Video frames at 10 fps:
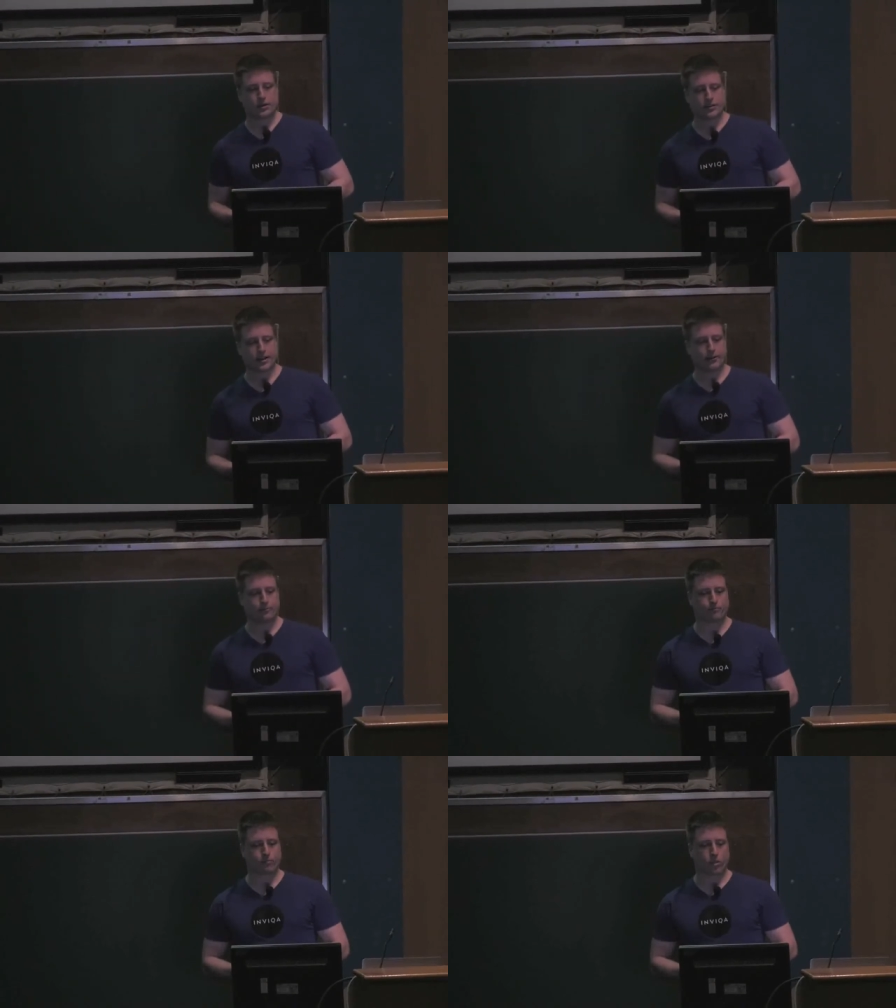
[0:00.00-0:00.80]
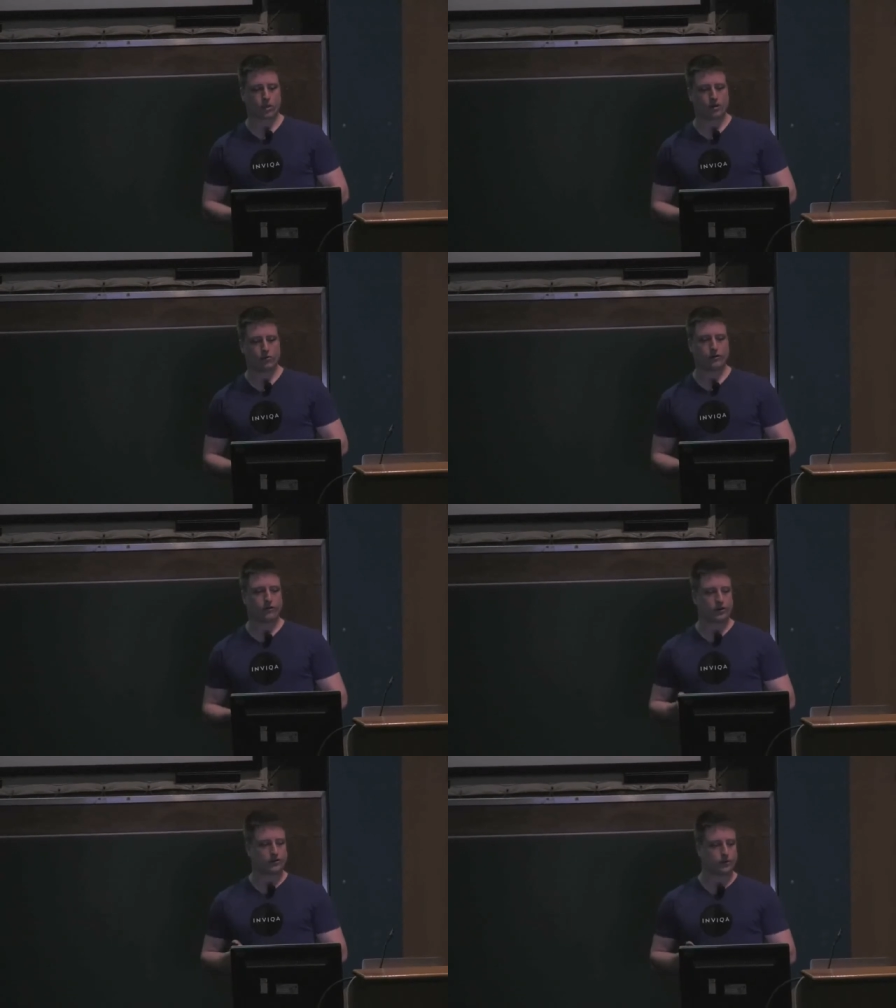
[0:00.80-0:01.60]
So now, if we
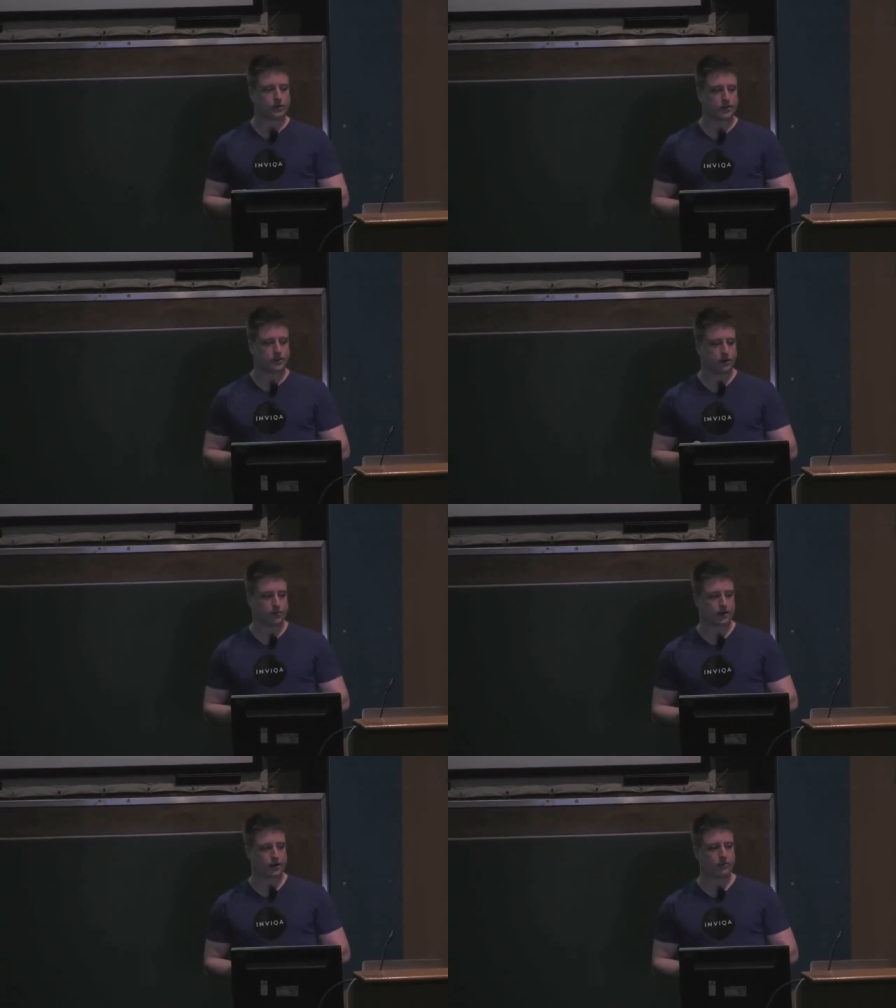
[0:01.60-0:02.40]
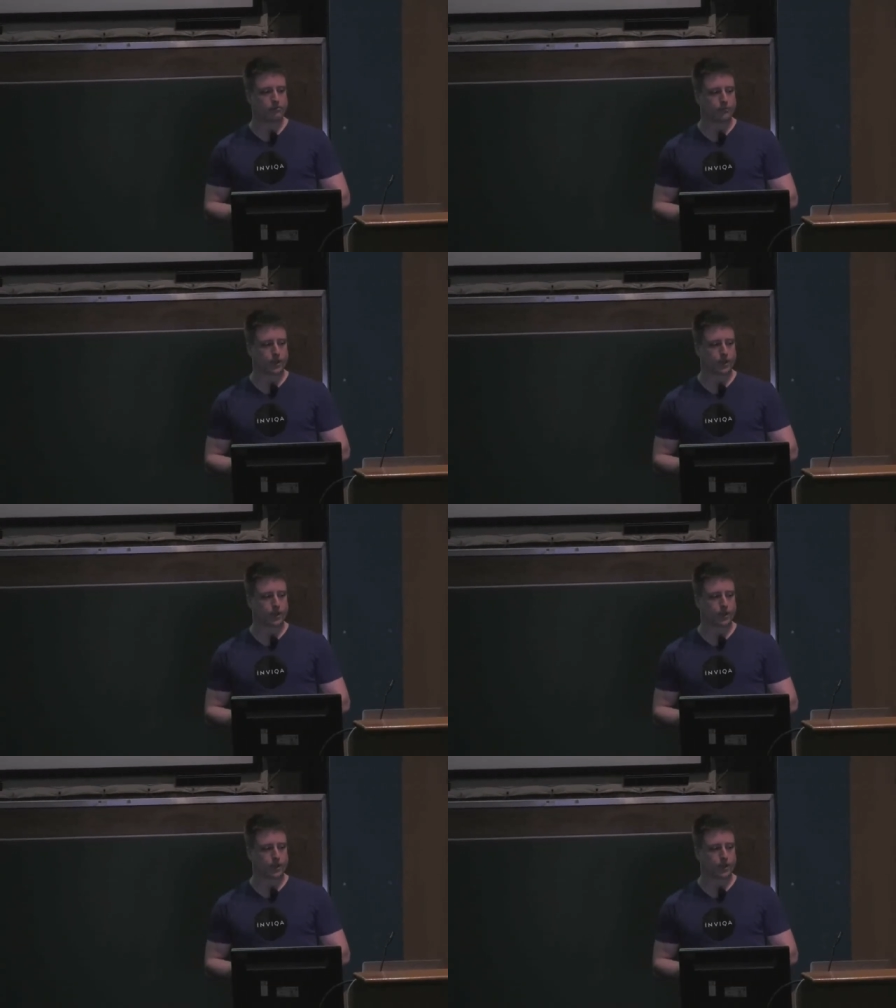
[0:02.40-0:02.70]
fast forward in time a little,